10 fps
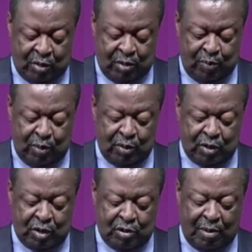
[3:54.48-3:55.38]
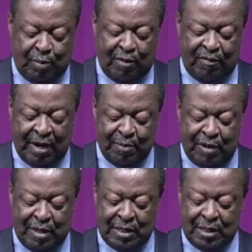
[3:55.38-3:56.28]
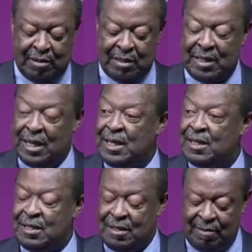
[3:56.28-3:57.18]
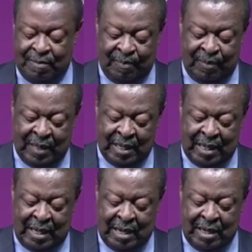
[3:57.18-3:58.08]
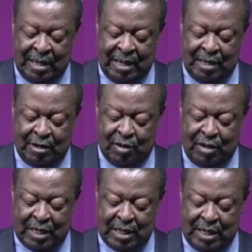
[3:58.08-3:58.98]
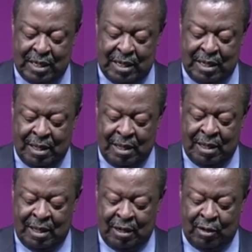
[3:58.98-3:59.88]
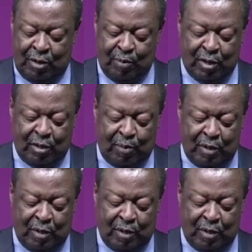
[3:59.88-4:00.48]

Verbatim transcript: contributes to a more vibrant, resilient, and interconnected global